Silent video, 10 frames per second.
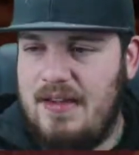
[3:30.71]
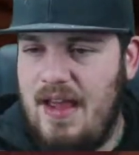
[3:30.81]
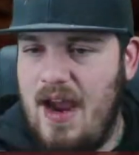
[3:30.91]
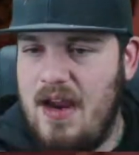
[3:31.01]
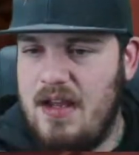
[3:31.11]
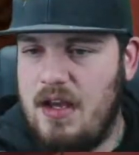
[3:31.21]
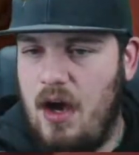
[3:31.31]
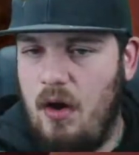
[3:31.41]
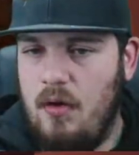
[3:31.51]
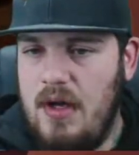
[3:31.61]
There you
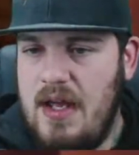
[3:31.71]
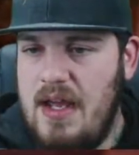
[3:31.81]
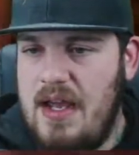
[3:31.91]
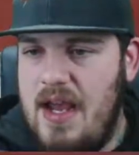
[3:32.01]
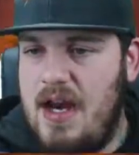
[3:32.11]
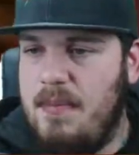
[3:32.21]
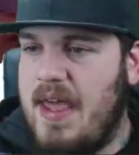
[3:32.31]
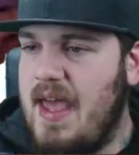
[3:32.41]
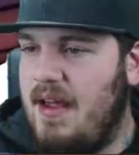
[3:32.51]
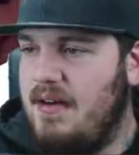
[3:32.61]
go. Hit him
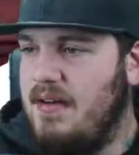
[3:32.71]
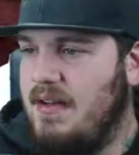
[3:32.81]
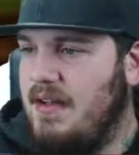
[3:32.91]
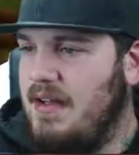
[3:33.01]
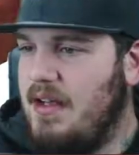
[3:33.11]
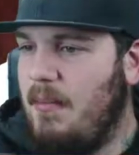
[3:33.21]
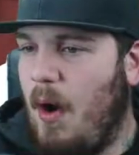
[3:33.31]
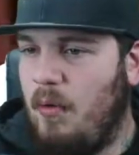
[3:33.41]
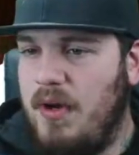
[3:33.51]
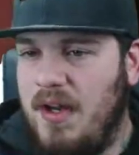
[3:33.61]
again. Come
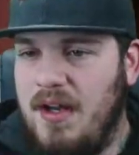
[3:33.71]
on.